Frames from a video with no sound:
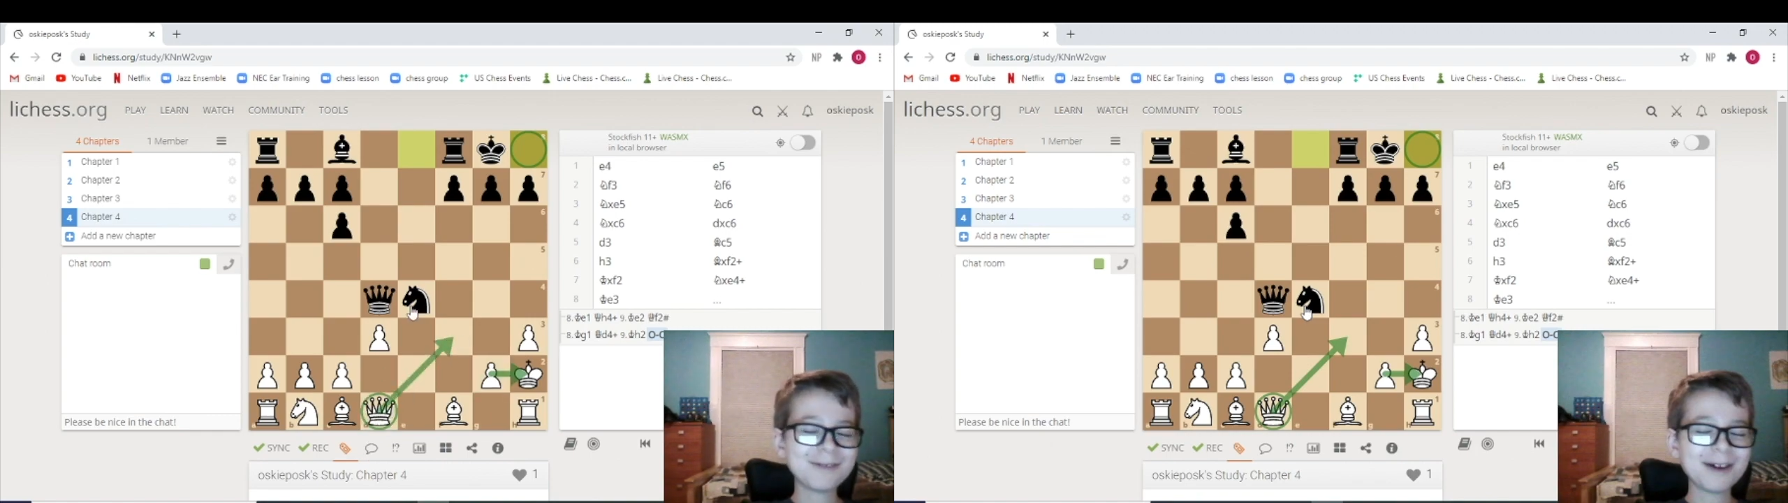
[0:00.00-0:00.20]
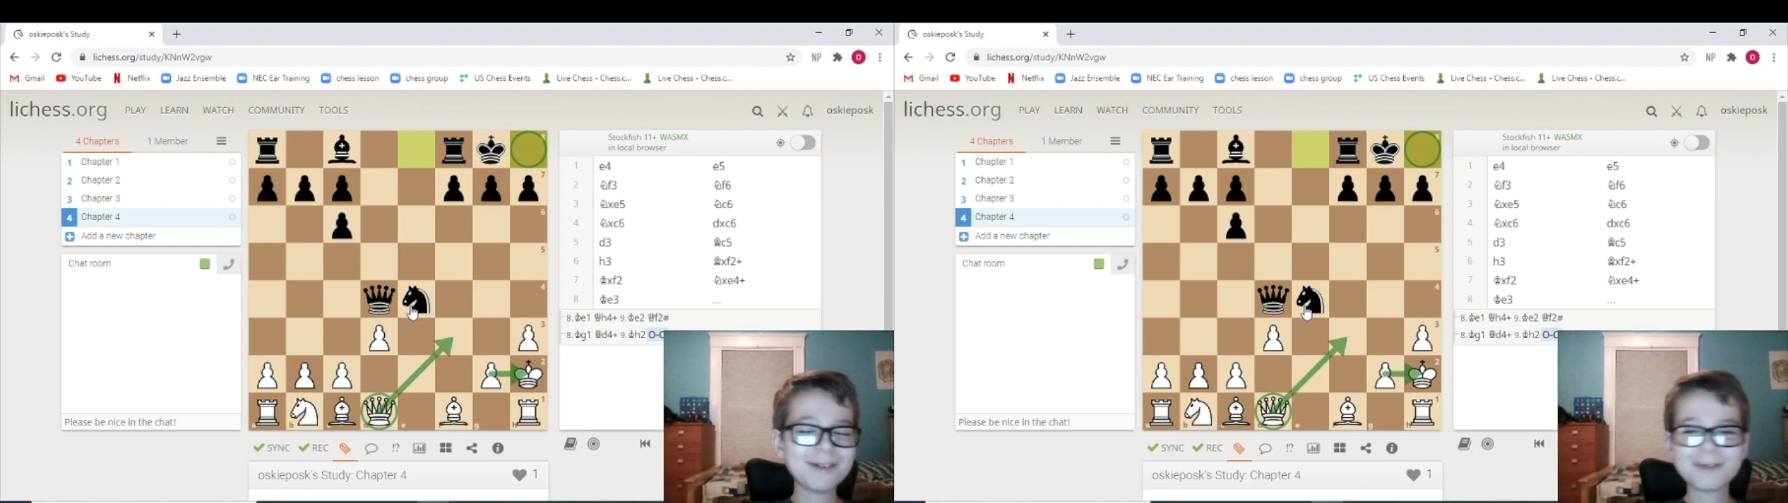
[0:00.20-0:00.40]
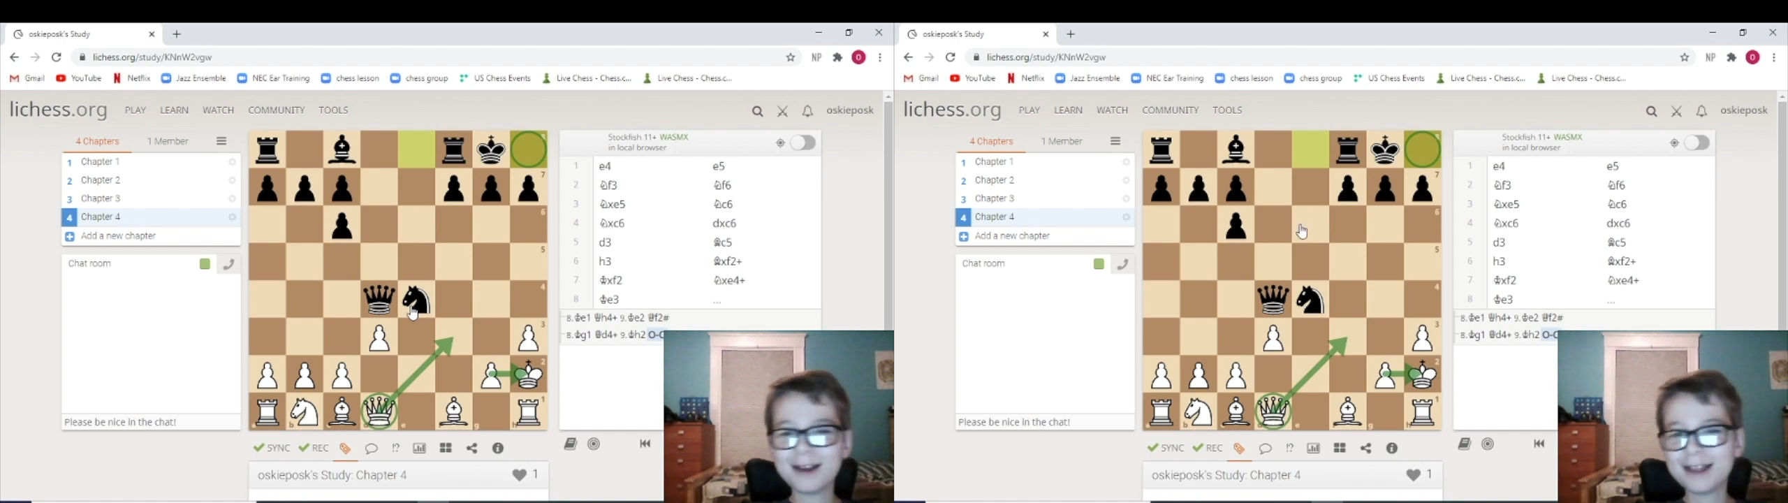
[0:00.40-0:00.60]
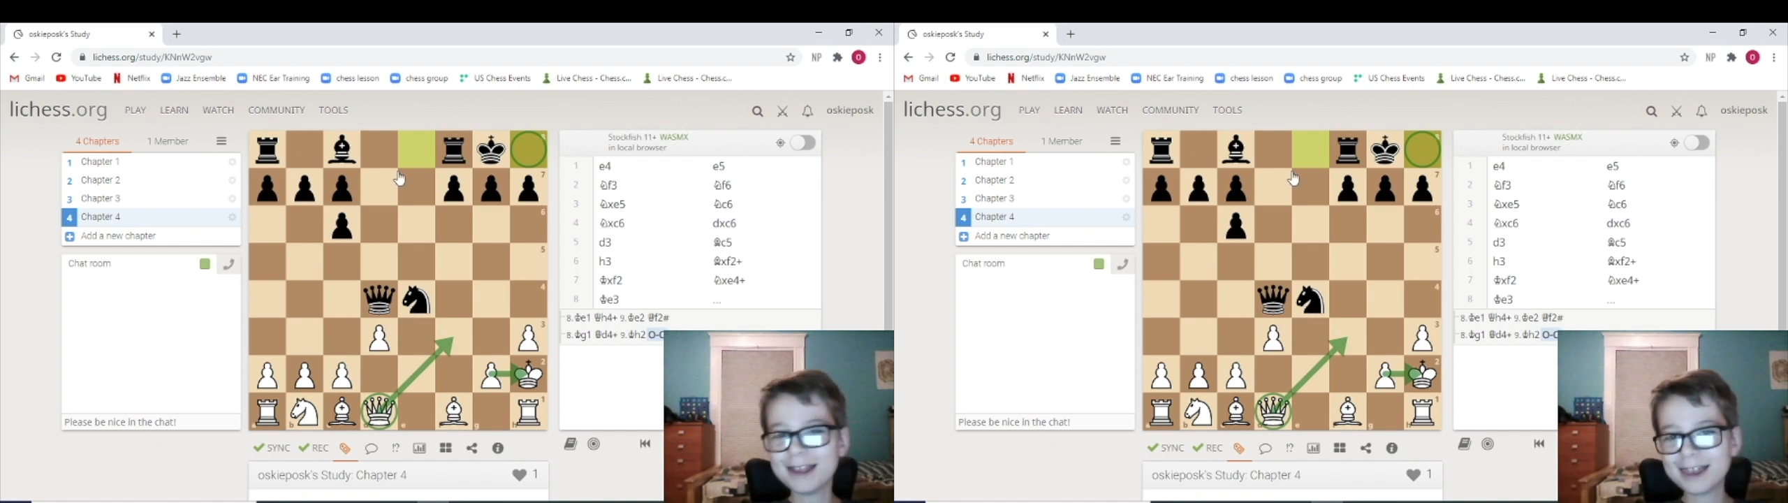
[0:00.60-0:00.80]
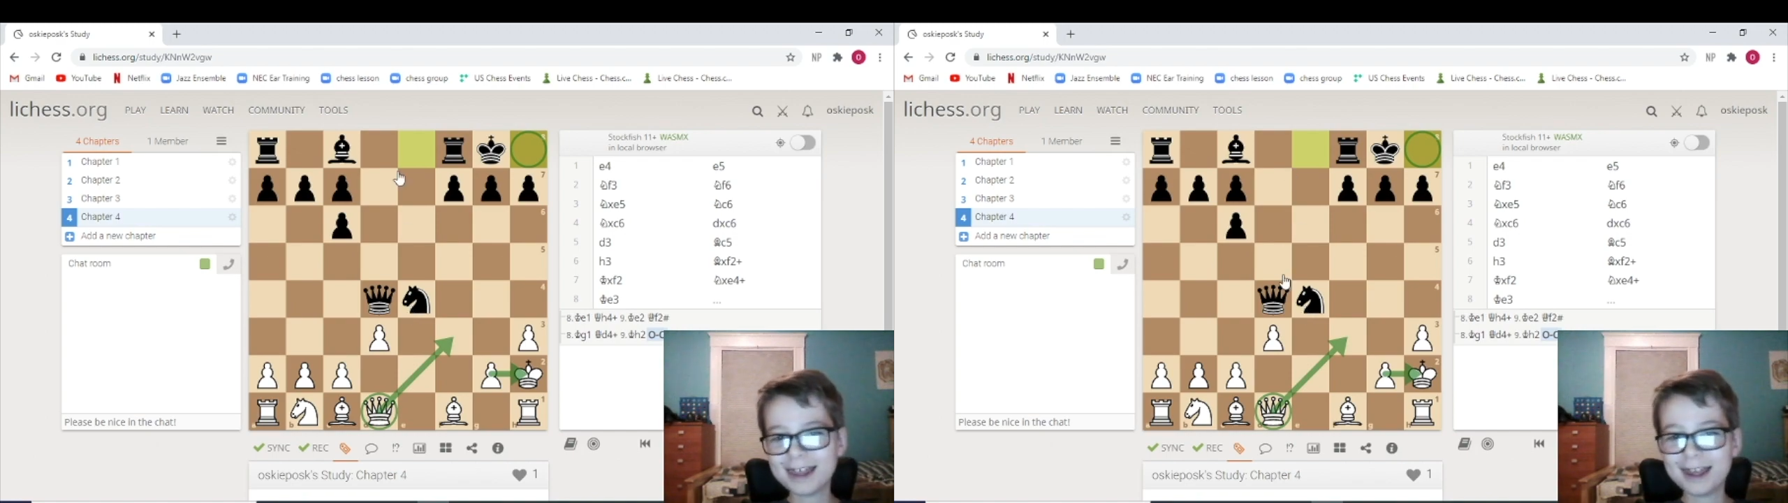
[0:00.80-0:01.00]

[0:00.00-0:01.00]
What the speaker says: my friends,